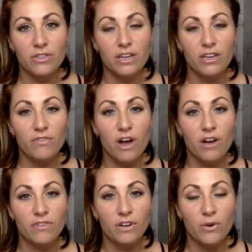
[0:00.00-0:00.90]
Thank you for all
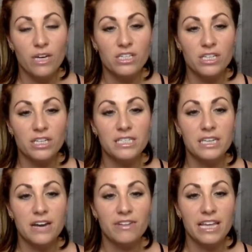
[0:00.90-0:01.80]
of your questions
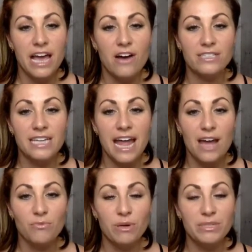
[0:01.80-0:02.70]
and everything else.
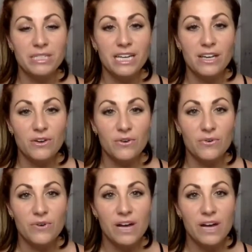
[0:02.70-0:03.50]
And we will see you